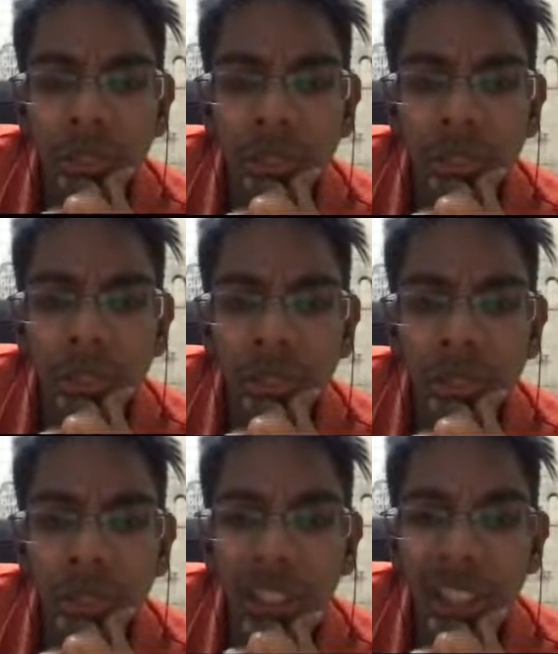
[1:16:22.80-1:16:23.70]

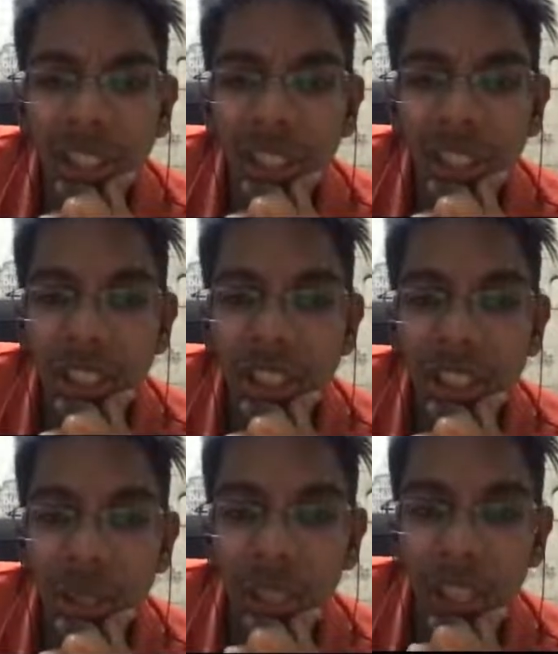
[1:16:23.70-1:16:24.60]
a6 just
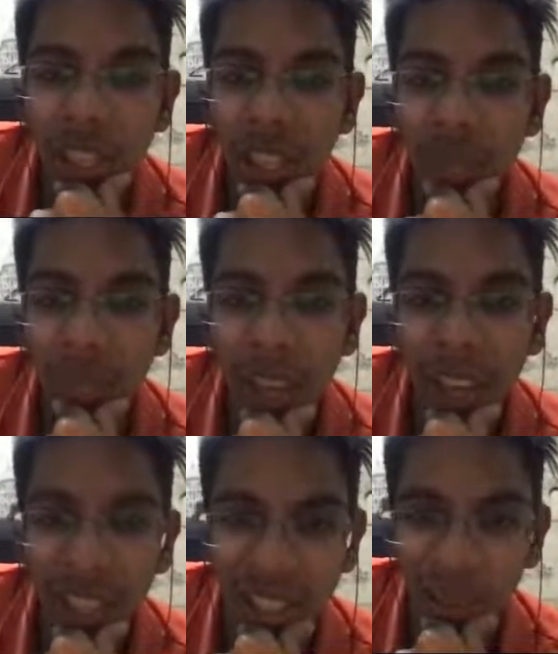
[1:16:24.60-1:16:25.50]
to kick the knight back
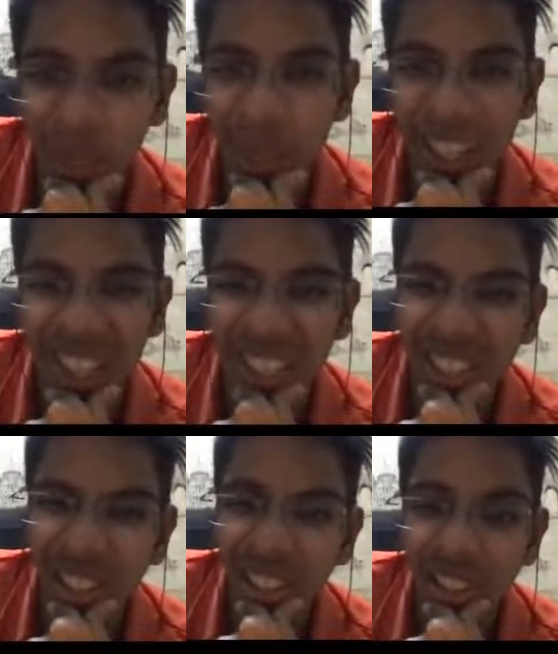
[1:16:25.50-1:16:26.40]
and then maybe take here.
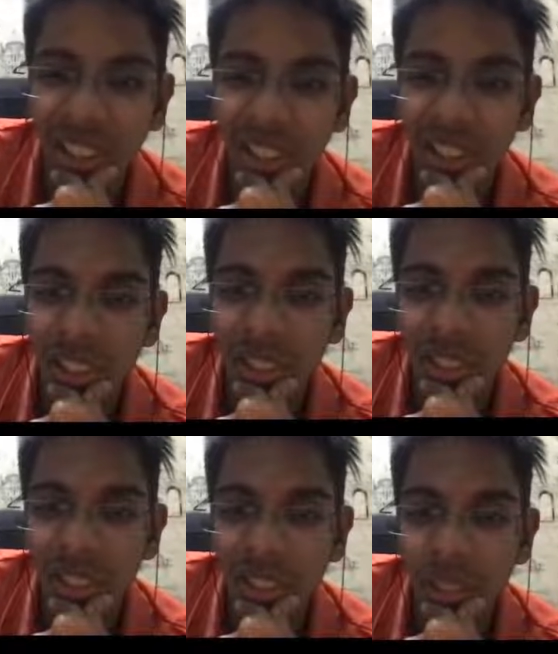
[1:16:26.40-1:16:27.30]

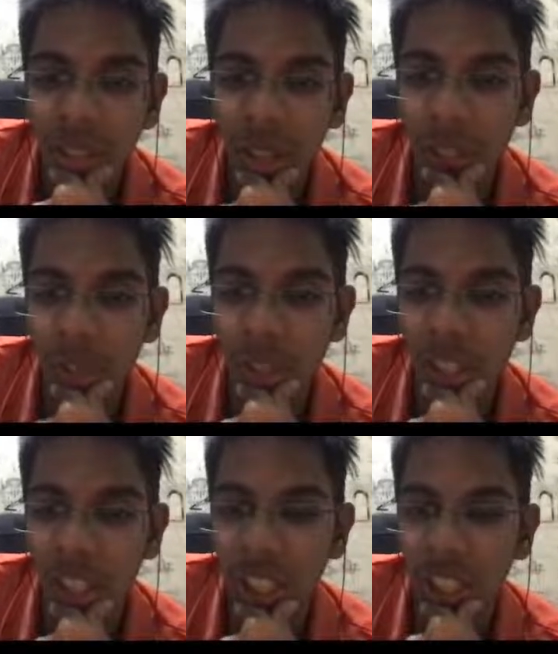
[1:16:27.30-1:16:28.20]
Or even rook
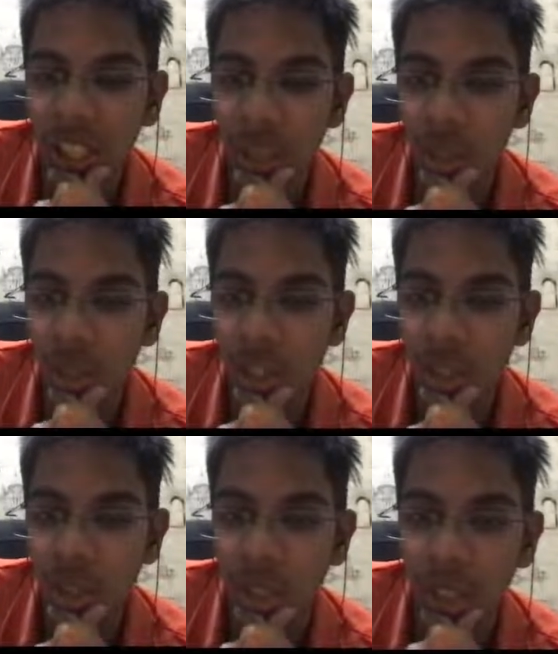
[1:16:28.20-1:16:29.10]
c8, there's no rush to
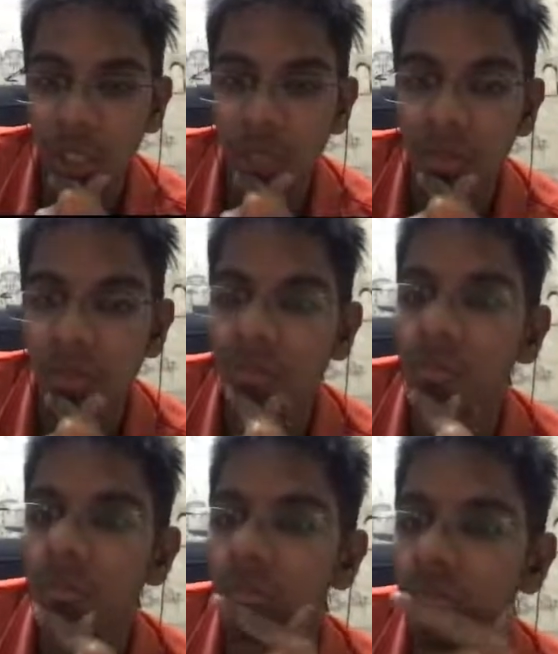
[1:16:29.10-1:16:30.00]
take.
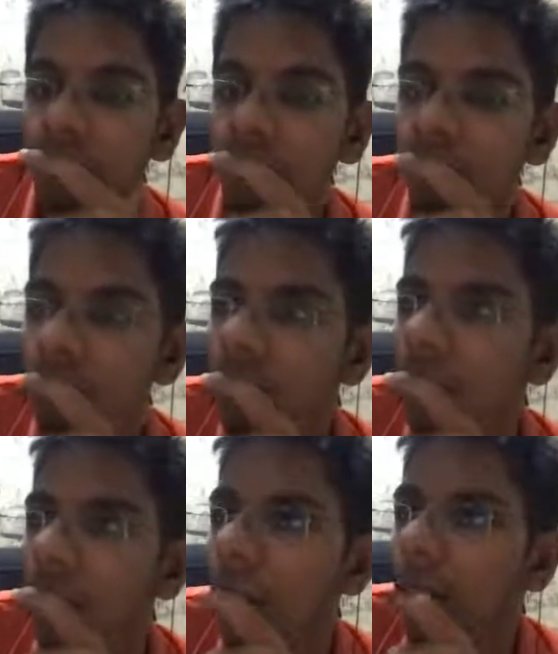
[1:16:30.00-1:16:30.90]

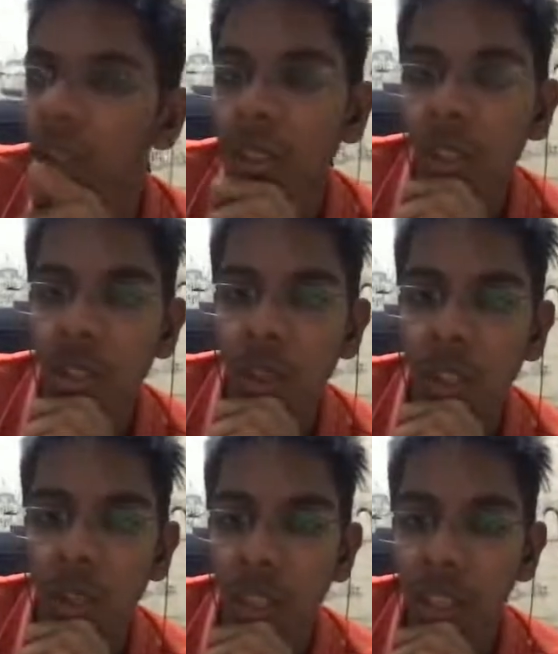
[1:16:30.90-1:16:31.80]
Yeah, no need
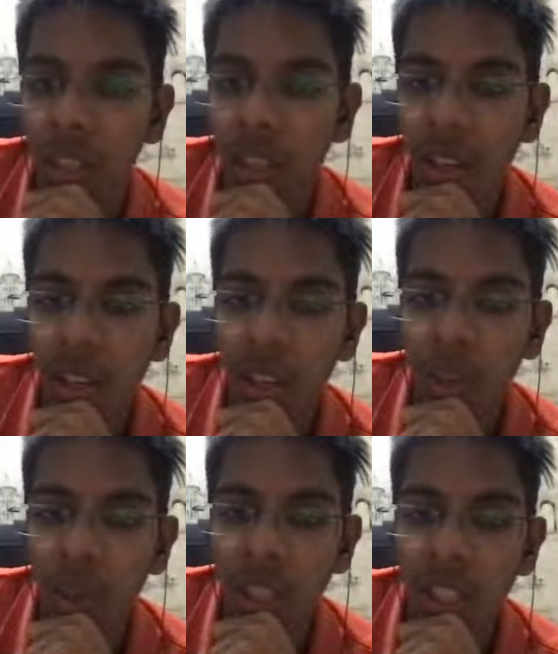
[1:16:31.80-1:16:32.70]
to take.
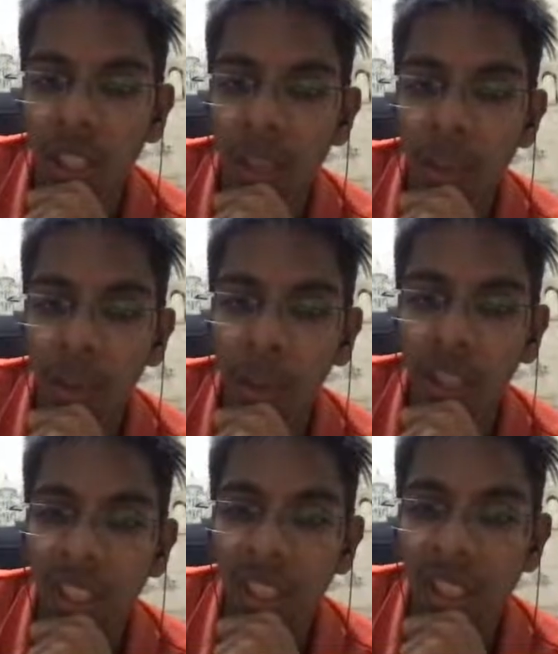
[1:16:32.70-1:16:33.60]
Rook c8, pawn
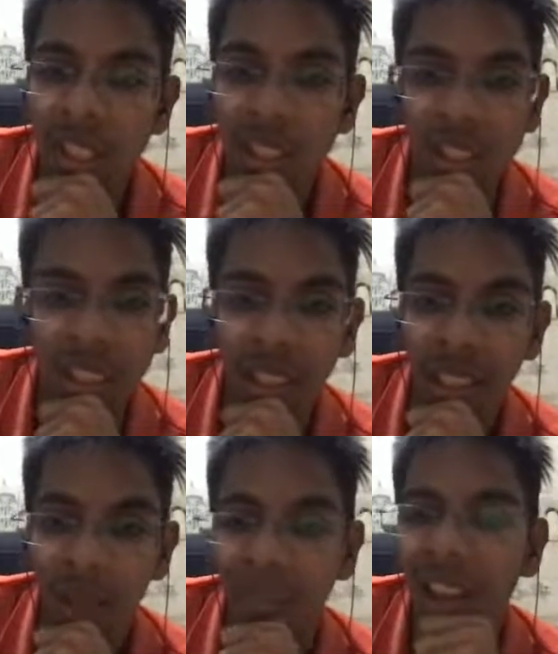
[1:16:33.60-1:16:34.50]
takes, I can
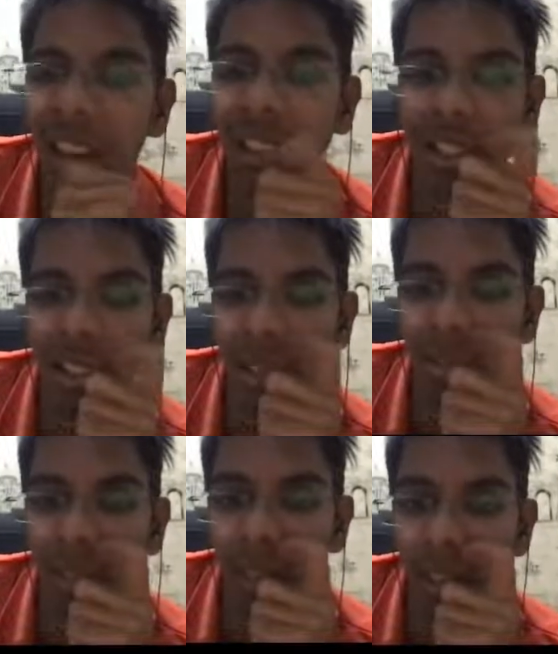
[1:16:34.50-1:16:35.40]
take back and just be
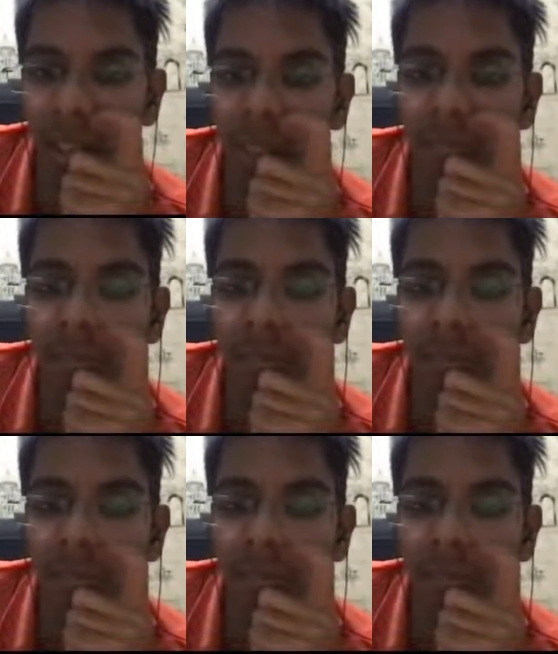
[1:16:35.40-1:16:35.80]
fine.